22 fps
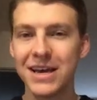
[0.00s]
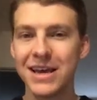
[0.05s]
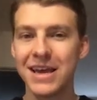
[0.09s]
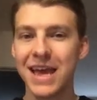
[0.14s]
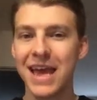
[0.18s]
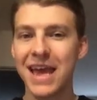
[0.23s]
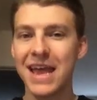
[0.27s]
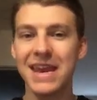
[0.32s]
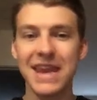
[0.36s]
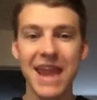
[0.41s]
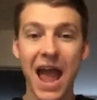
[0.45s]

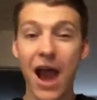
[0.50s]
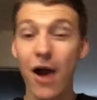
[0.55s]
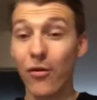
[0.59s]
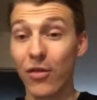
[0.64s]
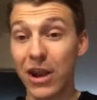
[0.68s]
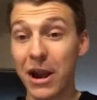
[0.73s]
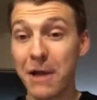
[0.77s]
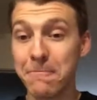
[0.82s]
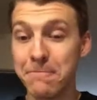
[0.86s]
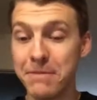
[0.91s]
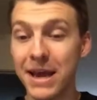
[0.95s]
And now that
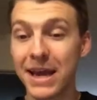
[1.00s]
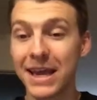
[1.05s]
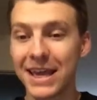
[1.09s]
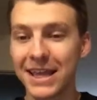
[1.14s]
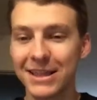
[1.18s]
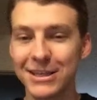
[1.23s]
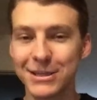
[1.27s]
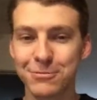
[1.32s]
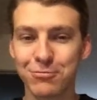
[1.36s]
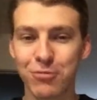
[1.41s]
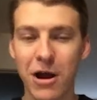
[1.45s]
I'm picking
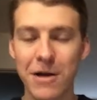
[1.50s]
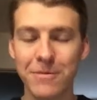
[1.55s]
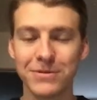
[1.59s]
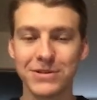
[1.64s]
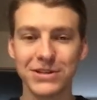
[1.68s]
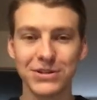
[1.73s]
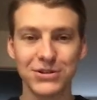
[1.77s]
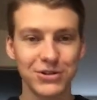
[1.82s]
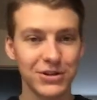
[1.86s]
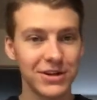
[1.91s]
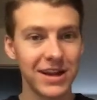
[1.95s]
this
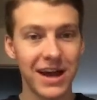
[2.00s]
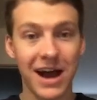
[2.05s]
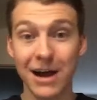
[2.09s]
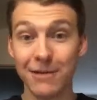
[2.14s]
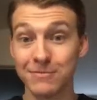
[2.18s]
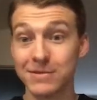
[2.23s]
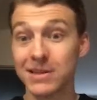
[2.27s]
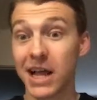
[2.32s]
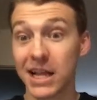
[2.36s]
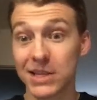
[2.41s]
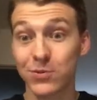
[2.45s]
proposition,
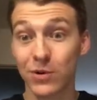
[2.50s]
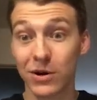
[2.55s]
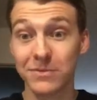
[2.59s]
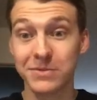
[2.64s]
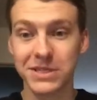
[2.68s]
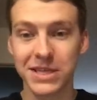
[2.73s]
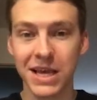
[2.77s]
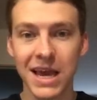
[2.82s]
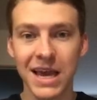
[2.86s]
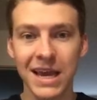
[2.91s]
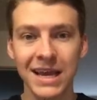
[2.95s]
that's what I'm
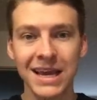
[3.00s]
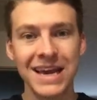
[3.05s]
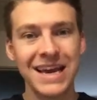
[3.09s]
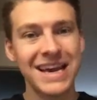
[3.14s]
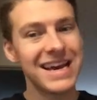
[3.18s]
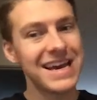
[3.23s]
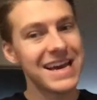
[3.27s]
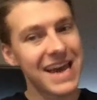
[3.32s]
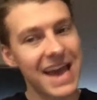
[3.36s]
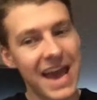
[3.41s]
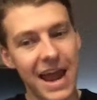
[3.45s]
saying.
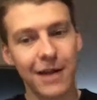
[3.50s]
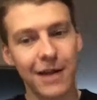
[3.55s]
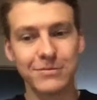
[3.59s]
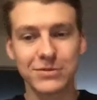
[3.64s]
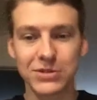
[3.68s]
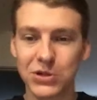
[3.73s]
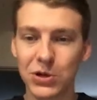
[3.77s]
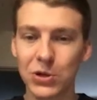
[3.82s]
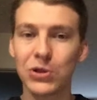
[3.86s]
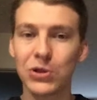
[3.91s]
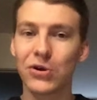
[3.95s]
And I'm
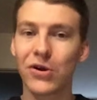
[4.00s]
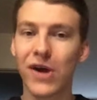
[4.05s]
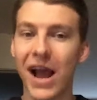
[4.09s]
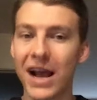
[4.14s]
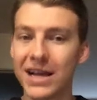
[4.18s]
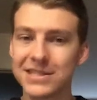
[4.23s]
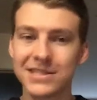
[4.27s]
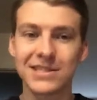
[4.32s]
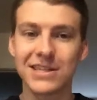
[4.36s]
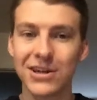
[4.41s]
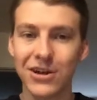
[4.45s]
still a
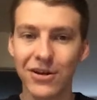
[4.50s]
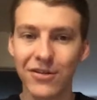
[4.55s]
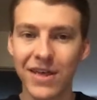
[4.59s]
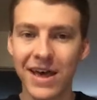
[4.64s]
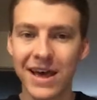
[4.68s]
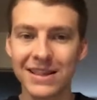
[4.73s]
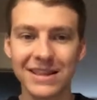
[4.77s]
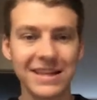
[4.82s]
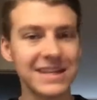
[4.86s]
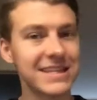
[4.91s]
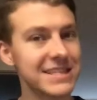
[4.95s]
hesitant on
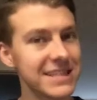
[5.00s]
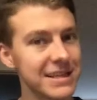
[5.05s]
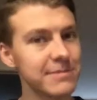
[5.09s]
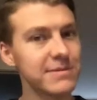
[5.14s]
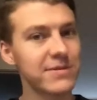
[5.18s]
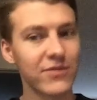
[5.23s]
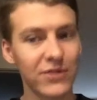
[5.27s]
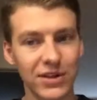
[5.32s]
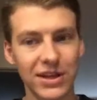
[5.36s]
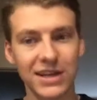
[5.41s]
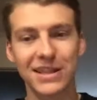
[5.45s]
that. These teams
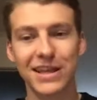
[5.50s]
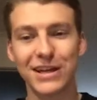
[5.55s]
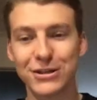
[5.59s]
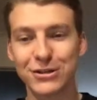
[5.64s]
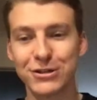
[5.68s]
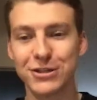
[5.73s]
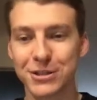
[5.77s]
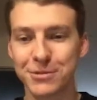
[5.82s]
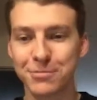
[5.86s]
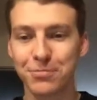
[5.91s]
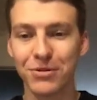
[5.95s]
feel like they
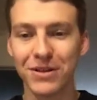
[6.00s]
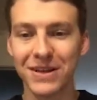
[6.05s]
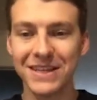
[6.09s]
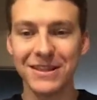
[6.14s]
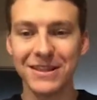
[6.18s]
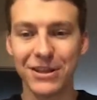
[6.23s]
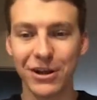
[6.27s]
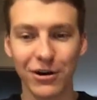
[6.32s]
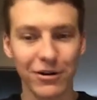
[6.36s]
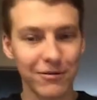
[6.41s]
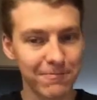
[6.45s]
should split.
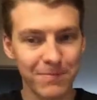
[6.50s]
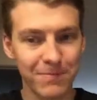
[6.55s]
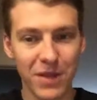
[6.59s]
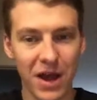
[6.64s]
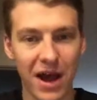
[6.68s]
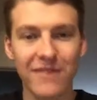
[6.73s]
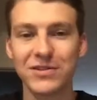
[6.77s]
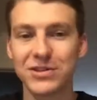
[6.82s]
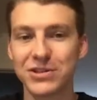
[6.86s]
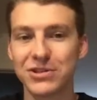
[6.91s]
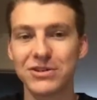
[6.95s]
They're
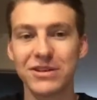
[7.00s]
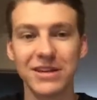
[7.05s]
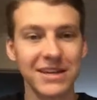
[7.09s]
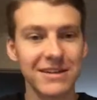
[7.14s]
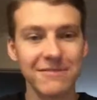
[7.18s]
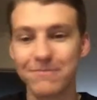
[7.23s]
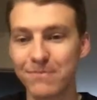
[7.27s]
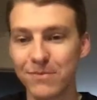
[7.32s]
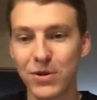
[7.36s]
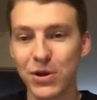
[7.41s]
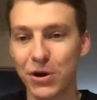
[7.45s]
obviously,
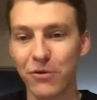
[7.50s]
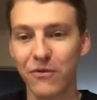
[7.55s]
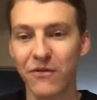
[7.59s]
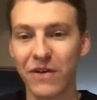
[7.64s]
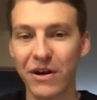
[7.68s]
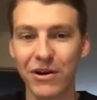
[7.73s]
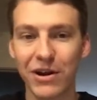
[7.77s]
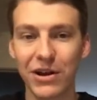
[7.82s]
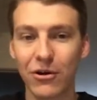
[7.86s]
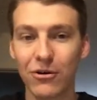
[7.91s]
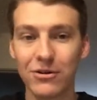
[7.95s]

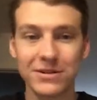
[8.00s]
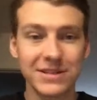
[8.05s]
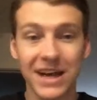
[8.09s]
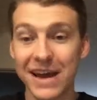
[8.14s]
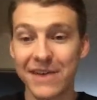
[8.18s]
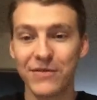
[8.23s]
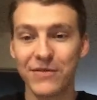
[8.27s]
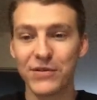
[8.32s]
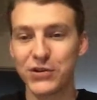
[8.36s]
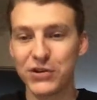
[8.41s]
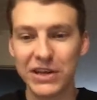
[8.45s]
very close. I
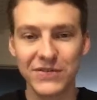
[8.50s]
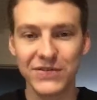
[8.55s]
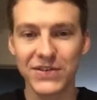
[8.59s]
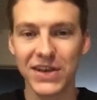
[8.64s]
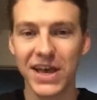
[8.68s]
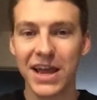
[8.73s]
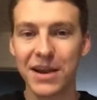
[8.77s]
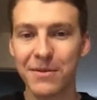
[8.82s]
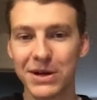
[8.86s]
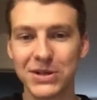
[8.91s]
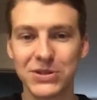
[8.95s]
have the Chiefs
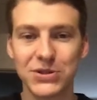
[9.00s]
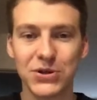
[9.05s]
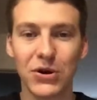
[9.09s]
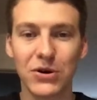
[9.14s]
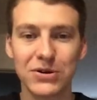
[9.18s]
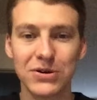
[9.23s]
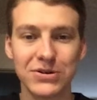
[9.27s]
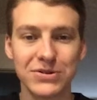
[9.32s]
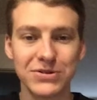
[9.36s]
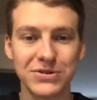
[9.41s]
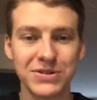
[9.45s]
ahead of my
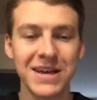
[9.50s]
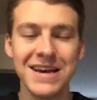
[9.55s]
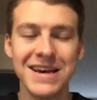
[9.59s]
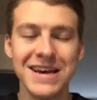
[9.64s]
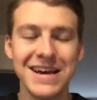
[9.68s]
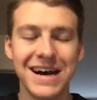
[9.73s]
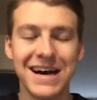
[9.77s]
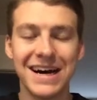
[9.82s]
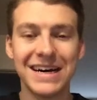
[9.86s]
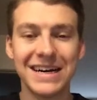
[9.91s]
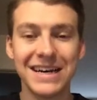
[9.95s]
Chargers,
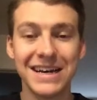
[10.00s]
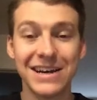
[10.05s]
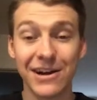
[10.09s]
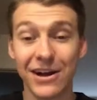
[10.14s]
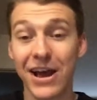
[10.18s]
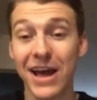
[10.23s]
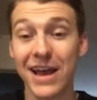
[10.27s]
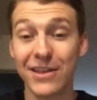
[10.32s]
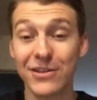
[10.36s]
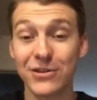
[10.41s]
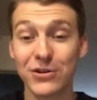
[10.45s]

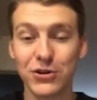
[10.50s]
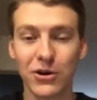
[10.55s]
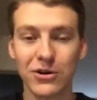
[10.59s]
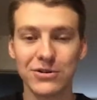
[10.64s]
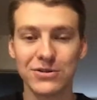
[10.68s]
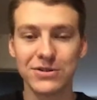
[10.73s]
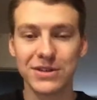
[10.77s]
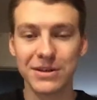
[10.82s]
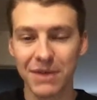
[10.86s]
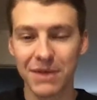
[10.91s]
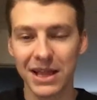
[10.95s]
ahead of the
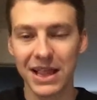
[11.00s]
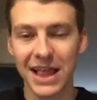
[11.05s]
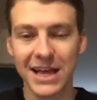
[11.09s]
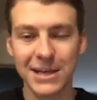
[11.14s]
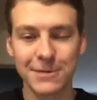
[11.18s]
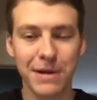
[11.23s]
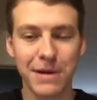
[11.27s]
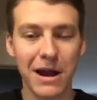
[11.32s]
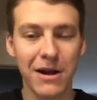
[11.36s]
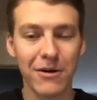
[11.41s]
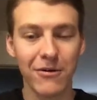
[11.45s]
Chargers in my last
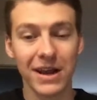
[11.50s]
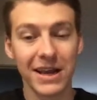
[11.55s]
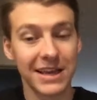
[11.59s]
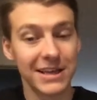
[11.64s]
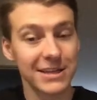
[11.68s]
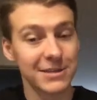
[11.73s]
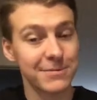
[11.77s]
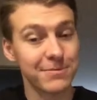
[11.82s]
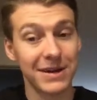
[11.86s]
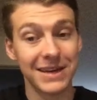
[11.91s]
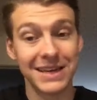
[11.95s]
power
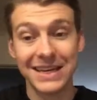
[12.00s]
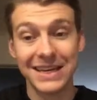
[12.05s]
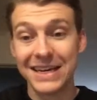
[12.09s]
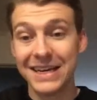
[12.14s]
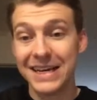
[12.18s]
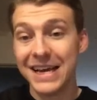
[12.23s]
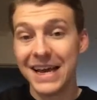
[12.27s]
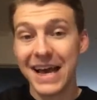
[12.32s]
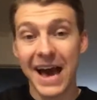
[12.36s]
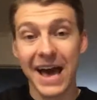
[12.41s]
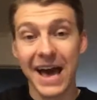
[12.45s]
rankings. But
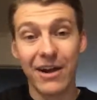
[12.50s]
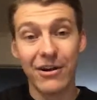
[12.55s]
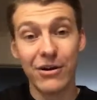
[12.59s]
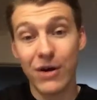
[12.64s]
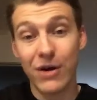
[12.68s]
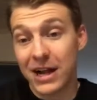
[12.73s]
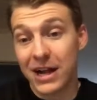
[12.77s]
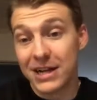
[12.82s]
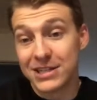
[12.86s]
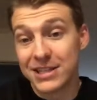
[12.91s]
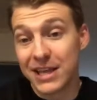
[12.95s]
I don't know.
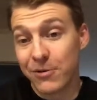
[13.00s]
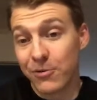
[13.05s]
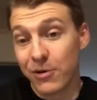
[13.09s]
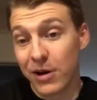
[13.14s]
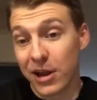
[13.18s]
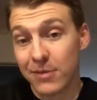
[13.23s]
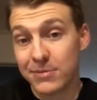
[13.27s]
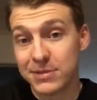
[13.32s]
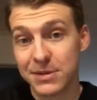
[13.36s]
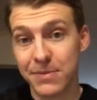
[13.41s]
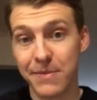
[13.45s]
I just think when it
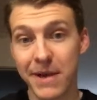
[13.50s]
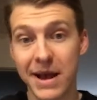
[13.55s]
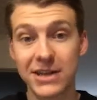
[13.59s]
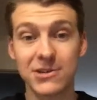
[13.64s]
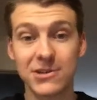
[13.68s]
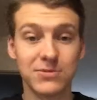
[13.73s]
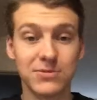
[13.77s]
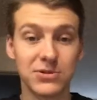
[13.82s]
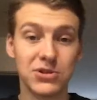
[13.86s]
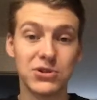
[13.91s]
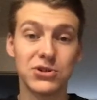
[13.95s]
comes to
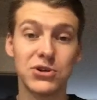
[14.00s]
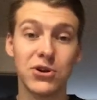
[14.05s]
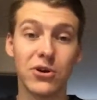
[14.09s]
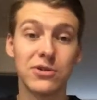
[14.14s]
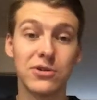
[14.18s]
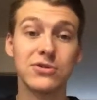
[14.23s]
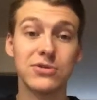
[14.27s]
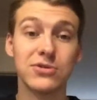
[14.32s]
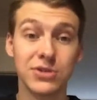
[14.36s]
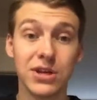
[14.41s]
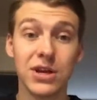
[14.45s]
matchups, the
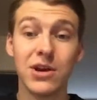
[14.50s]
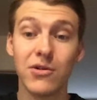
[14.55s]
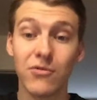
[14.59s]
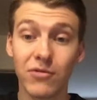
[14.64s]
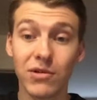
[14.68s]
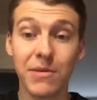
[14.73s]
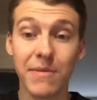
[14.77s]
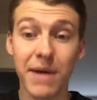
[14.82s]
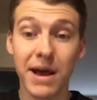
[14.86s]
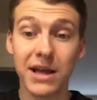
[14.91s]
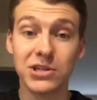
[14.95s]
Chargers
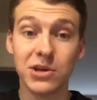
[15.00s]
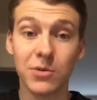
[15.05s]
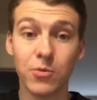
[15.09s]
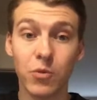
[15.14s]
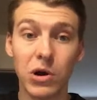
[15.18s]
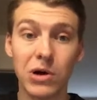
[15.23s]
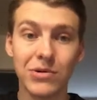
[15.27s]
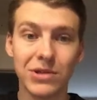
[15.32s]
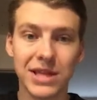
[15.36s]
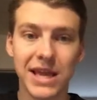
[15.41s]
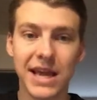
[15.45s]
really match up
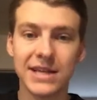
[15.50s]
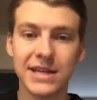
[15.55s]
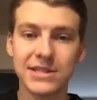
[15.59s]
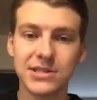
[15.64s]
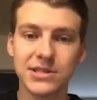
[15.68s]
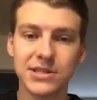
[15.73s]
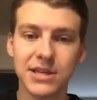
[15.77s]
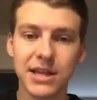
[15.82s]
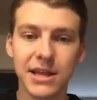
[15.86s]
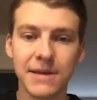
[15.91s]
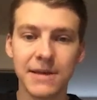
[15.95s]
well with Kansas
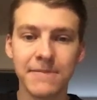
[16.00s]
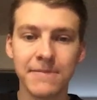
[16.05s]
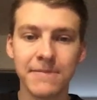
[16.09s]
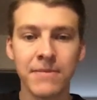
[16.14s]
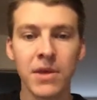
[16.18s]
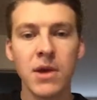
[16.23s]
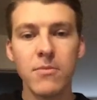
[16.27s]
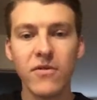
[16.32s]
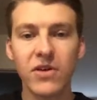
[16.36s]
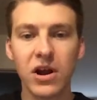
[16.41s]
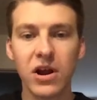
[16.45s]
City.
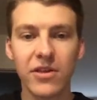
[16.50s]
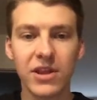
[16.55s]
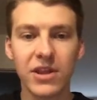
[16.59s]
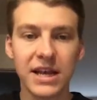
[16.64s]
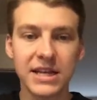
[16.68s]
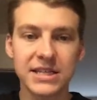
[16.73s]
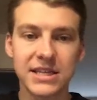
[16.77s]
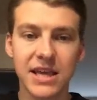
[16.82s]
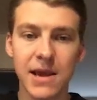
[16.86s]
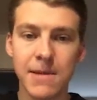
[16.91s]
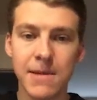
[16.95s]
Moving on to the
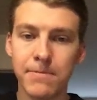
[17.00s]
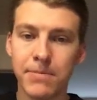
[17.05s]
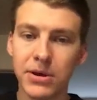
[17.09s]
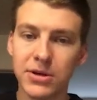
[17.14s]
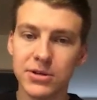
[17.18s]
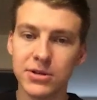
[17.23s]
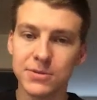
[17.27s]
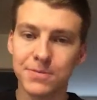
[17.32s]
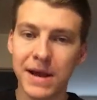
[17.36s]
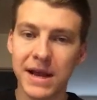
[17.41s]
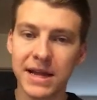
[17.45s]
next game,
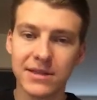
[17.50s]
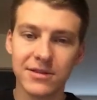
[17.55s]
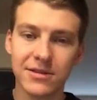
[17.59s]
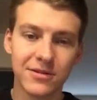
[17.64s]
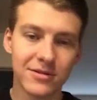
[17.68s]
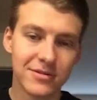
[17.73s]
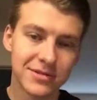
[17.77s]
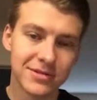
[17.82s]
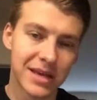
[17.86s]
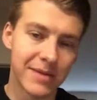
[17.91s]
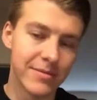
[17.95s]
Bills,
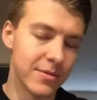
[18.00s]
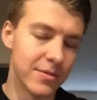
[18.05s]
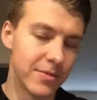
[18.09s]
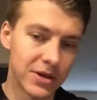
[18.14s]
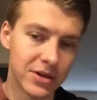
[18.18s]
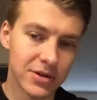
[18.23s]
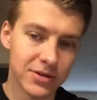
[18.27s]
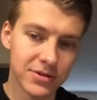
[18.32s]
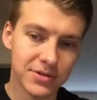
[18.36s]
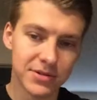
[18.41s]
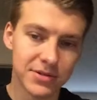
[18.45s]
Panthers. Give me the
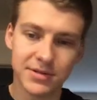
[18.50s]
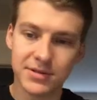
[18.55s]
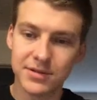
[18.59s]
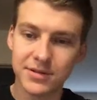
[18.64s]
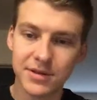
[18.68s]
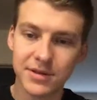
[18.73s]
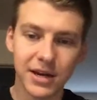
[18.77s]
Bills.